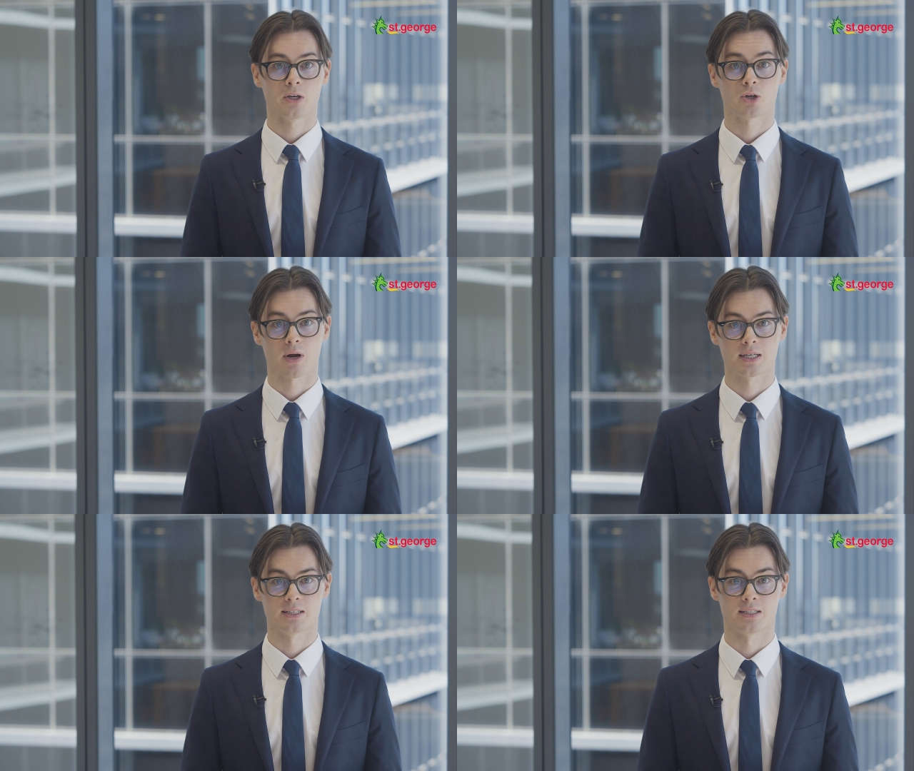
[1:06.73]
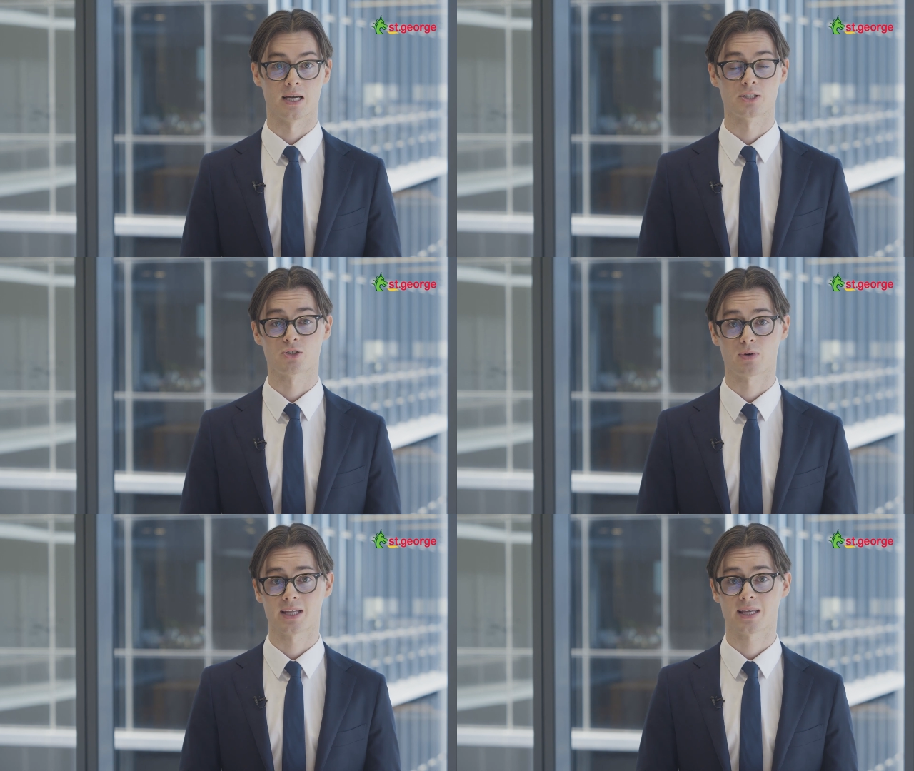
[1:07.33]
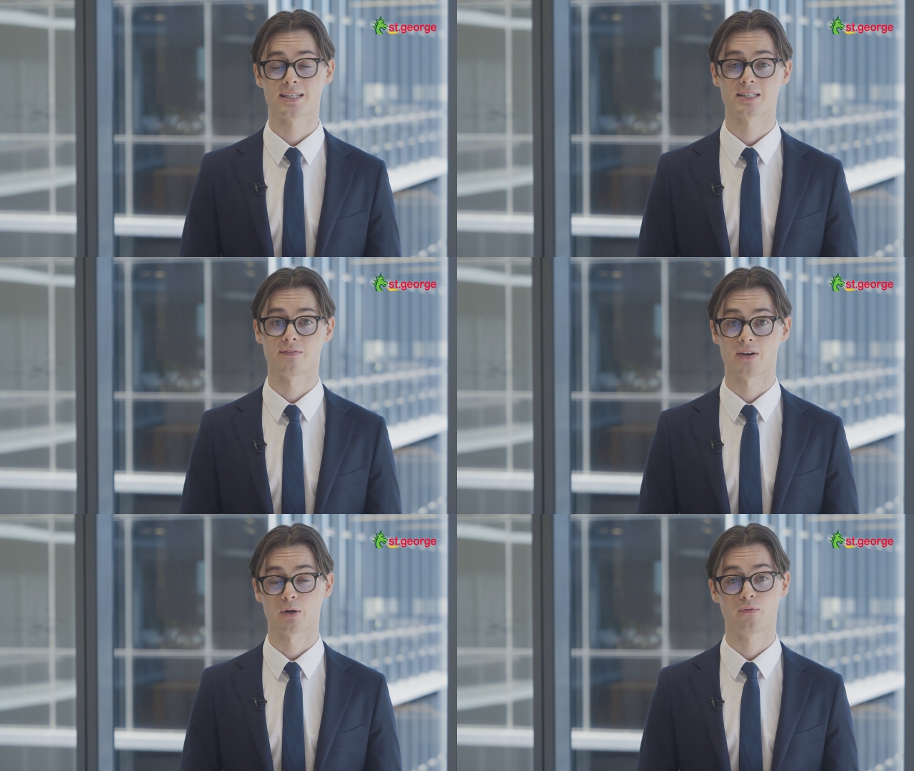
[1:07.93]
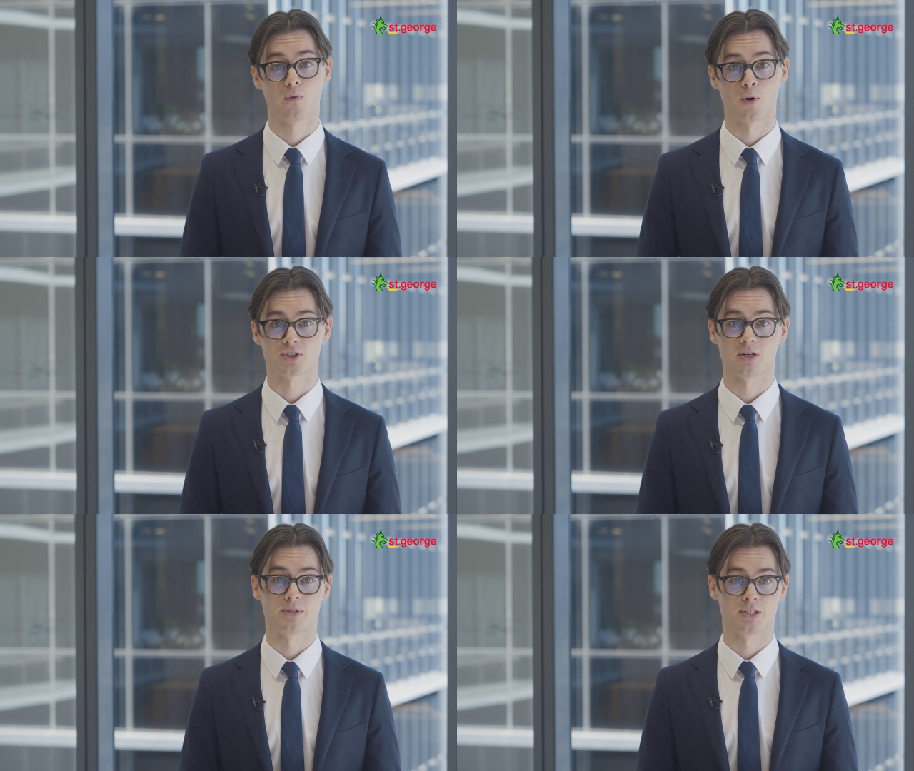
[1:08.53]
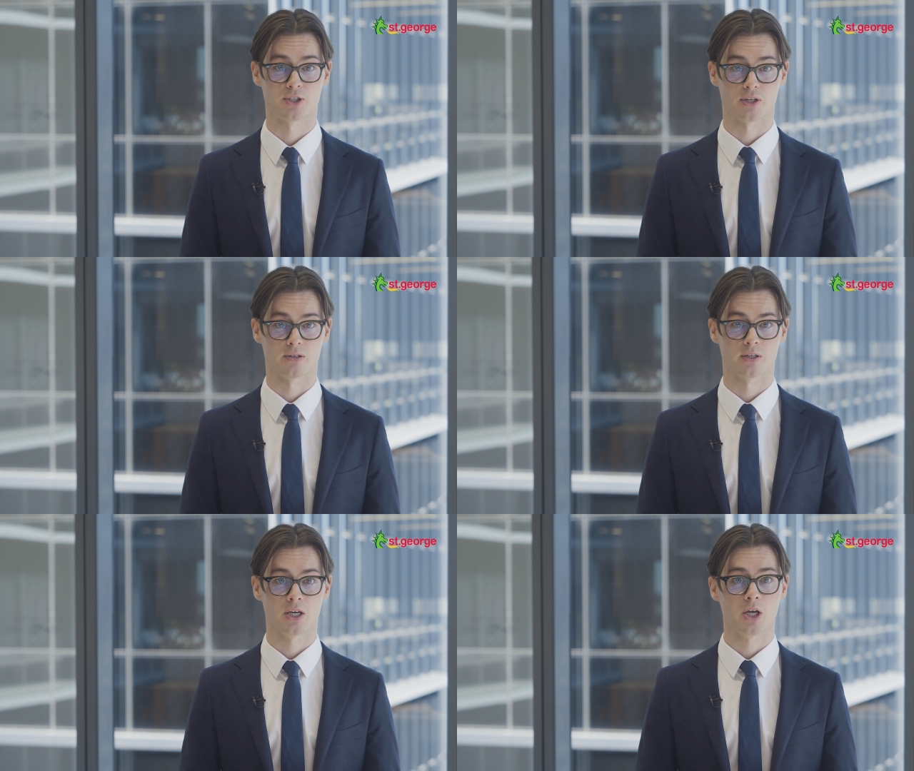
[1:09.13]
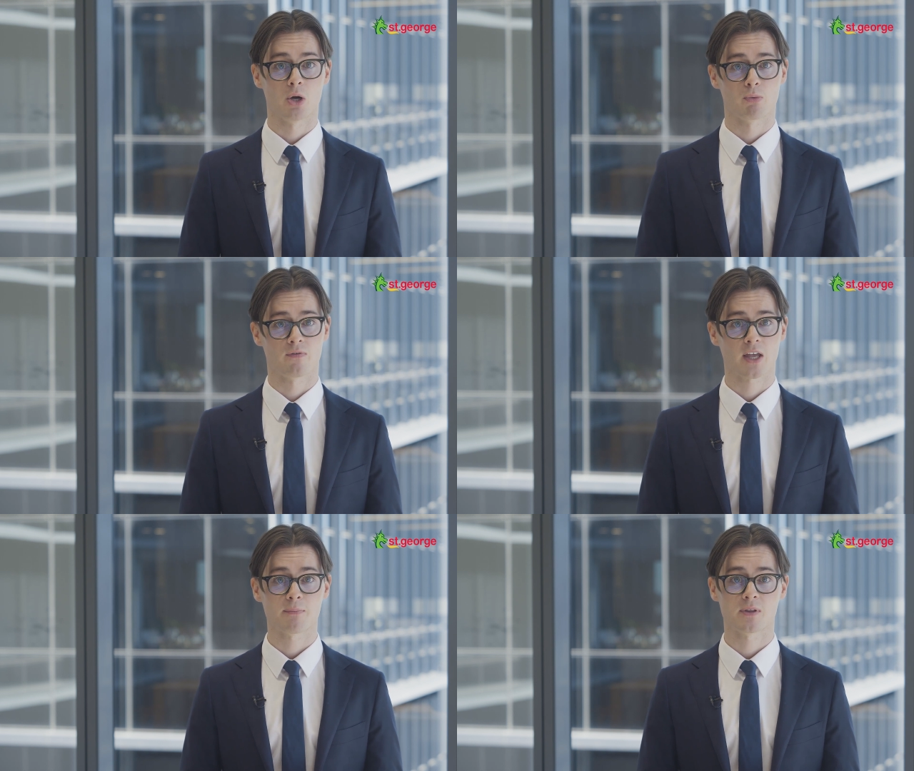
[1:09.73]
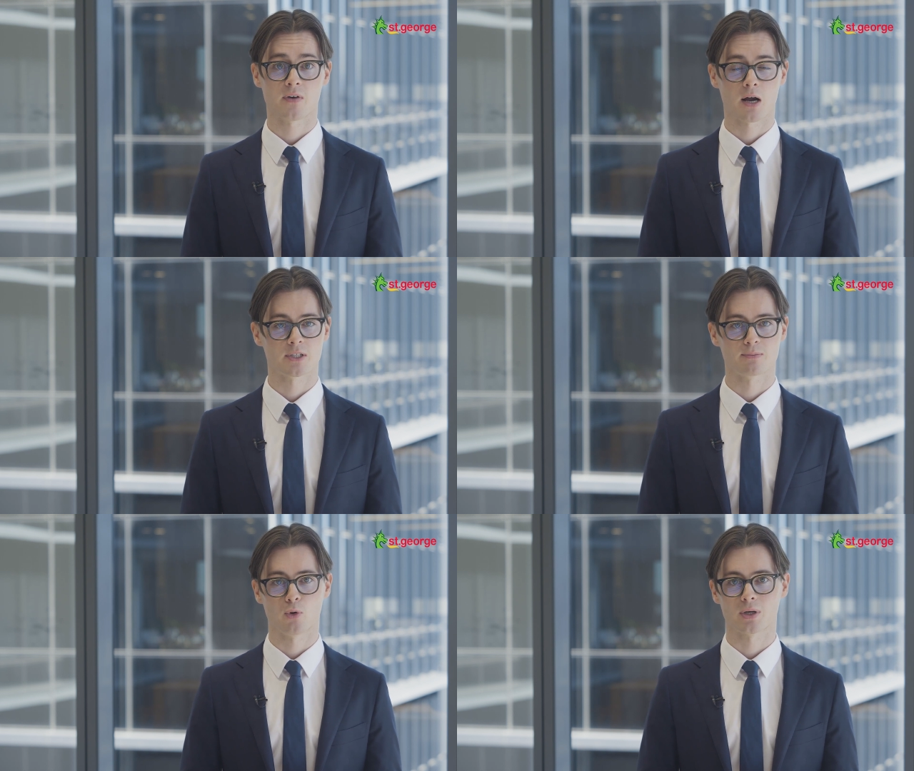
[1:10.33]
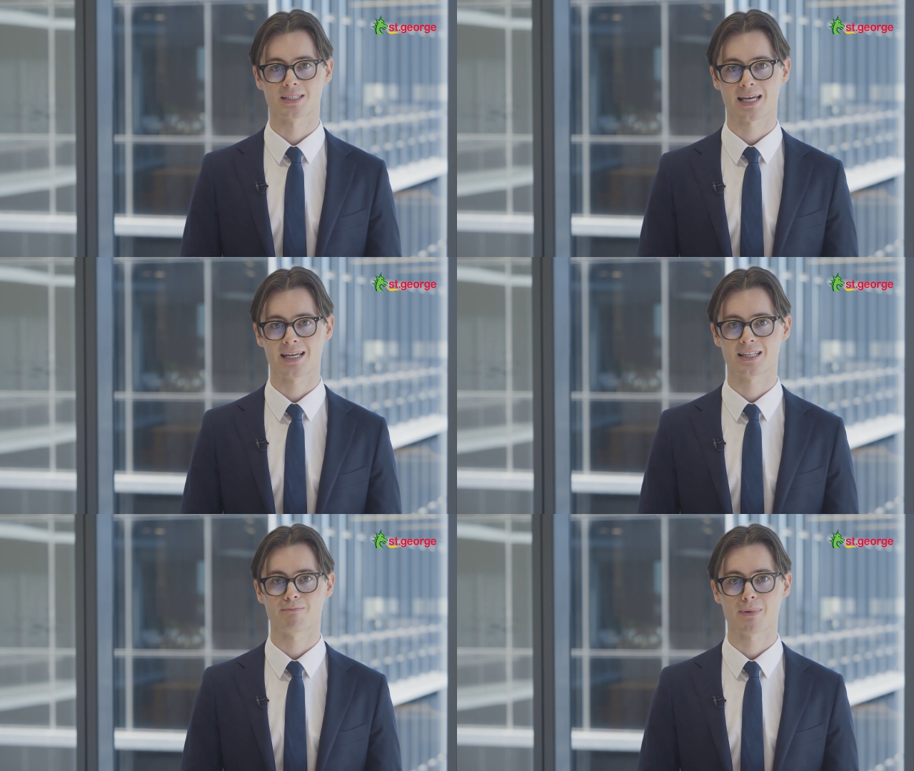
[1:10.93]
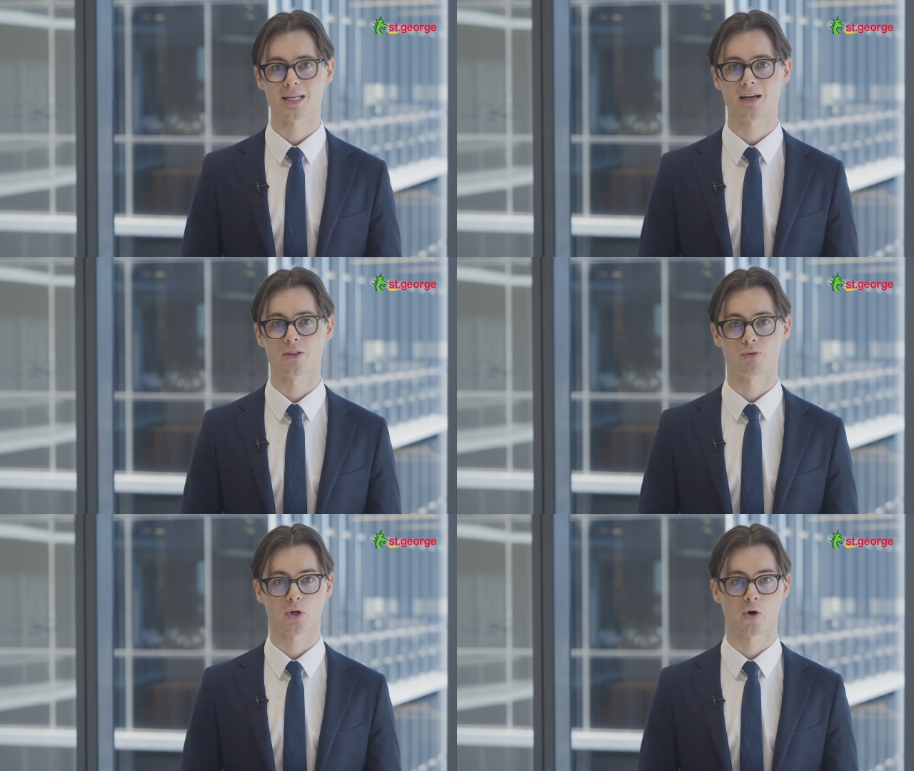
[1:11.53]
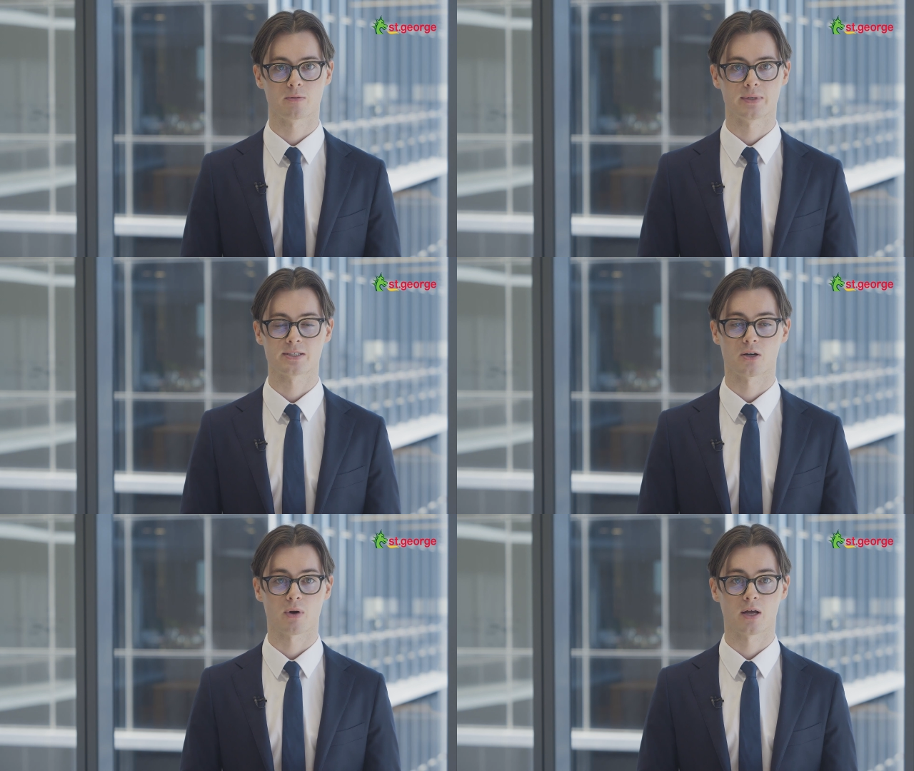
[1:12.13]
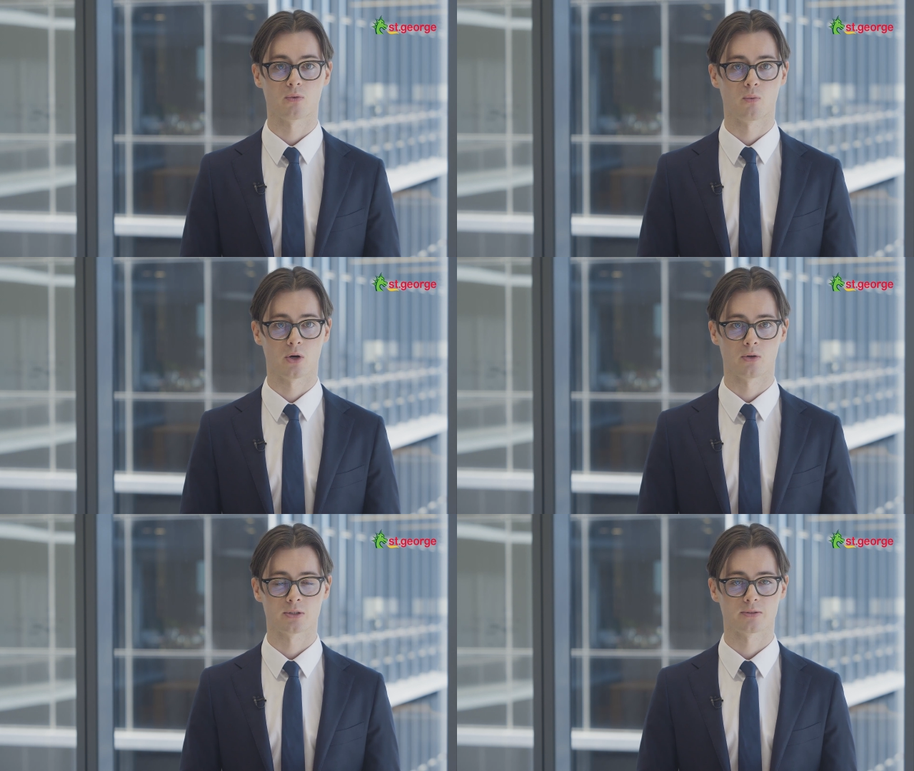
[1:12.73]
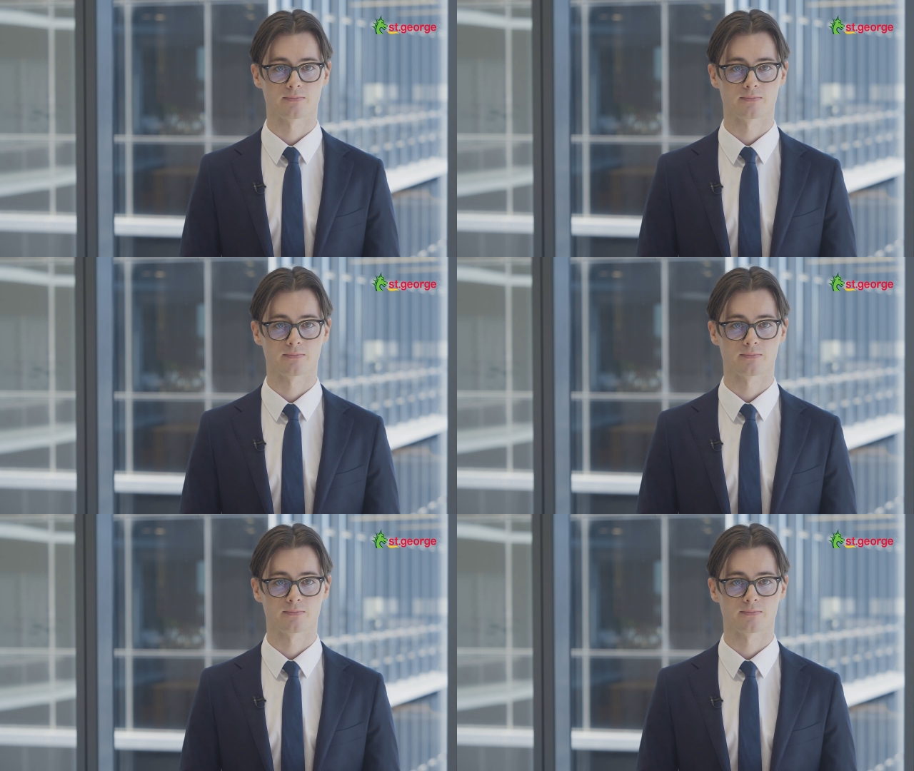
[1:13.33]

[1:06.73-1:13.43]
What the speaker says: Granted, Australia is in a very fortunate position. We have kept the virus more contained than many other economies around the world.